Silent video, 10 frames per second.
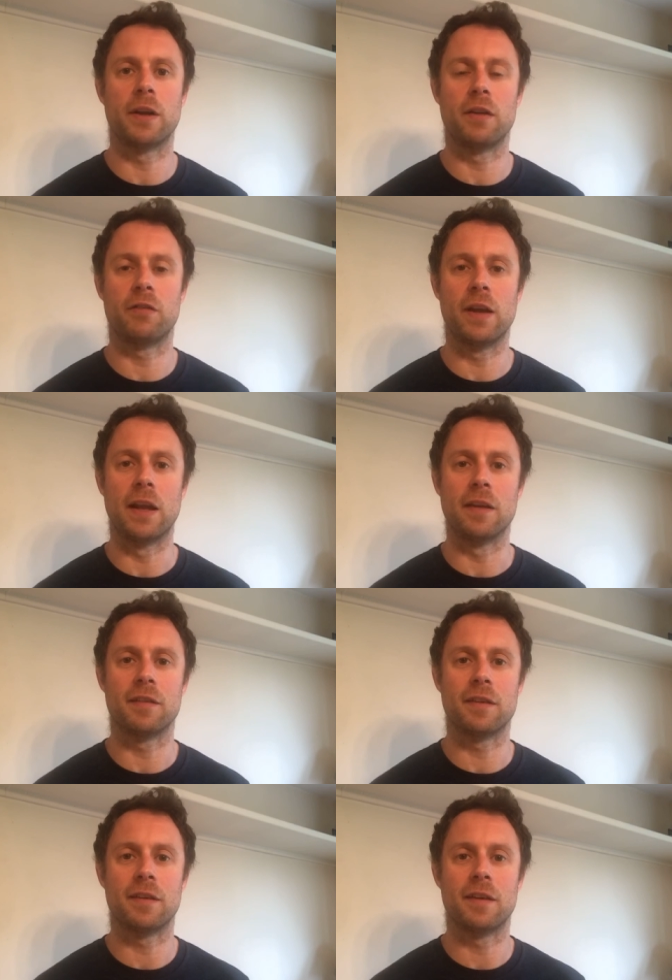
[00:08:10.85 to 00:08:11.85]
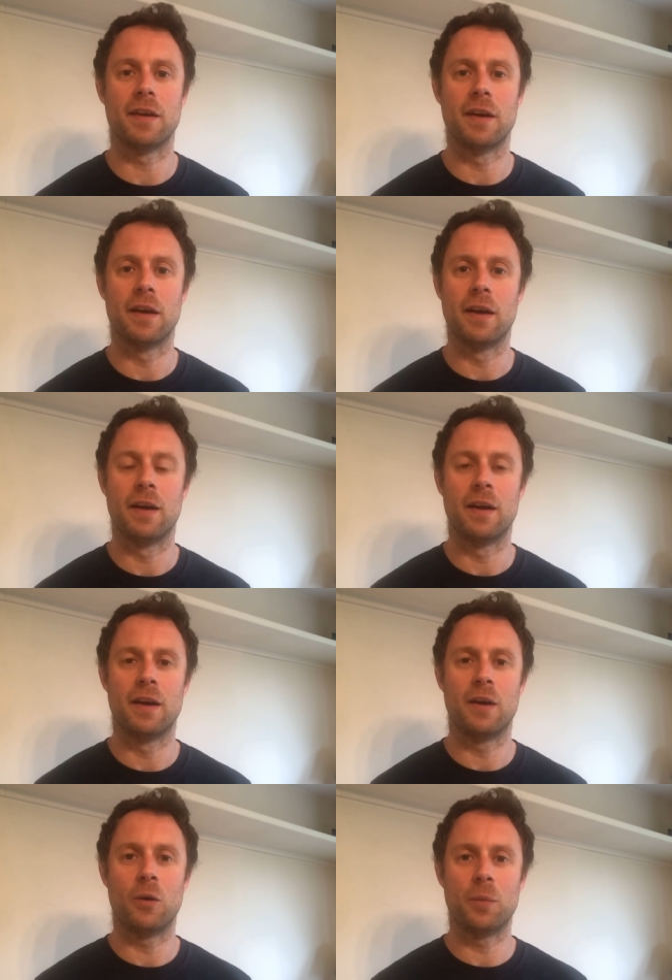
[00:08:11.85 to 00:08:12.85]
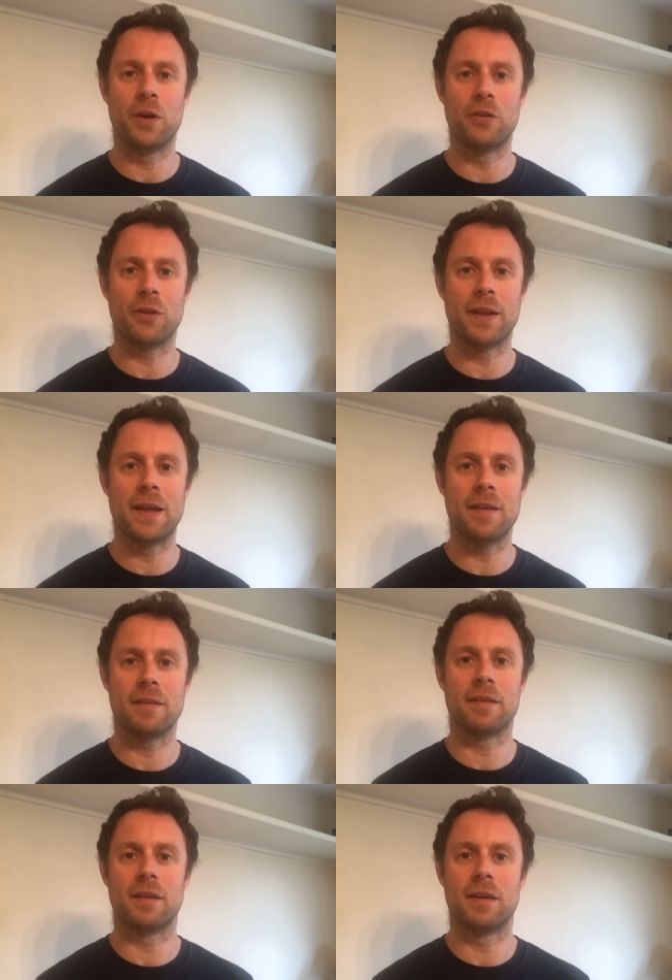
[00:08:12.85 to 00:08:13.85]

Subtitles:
the feelings. Hope you enjoyed this.